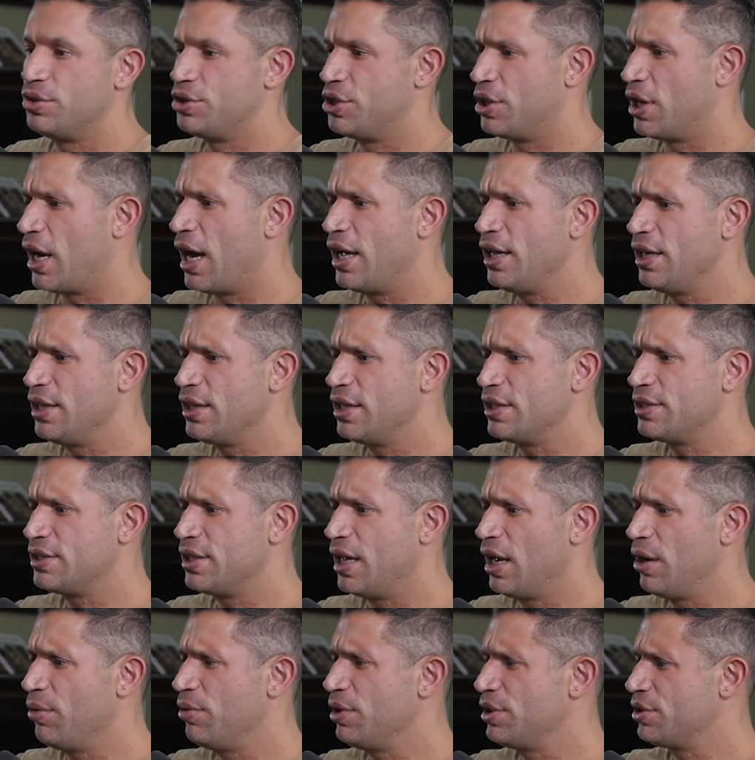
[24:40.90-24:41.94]
Should I eat the
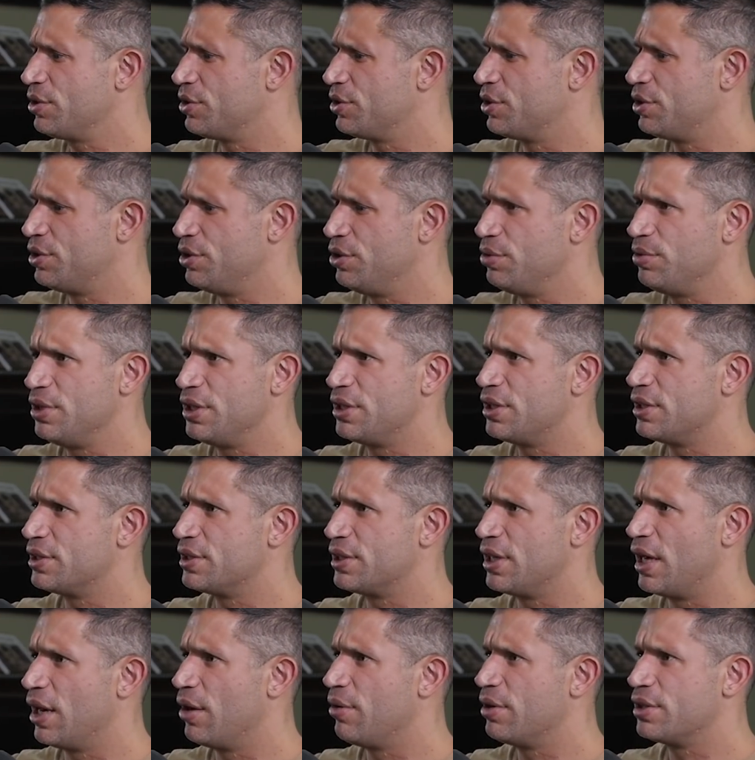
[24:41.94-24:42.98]
sandwich or should you eat the
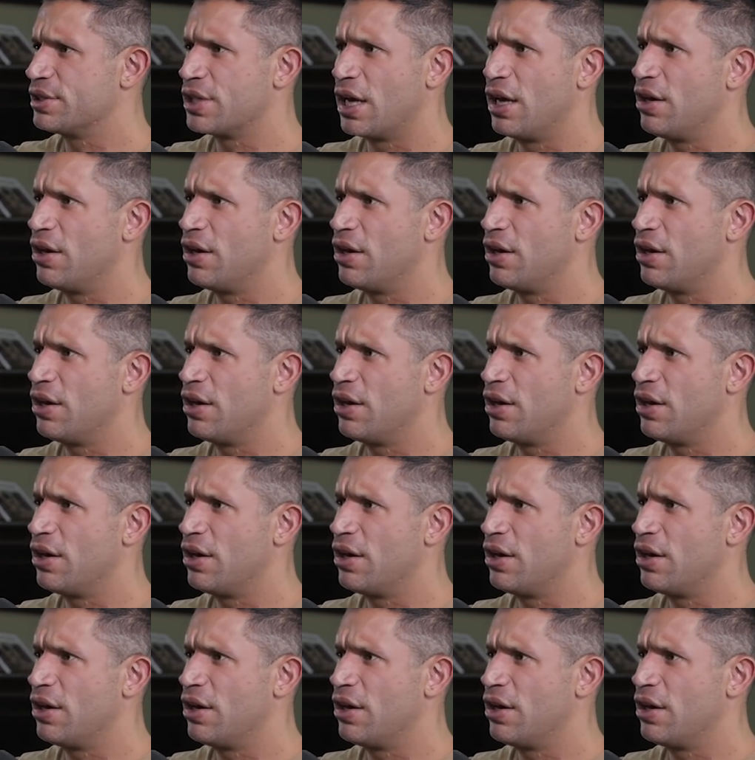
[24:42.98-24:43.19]
sandwich?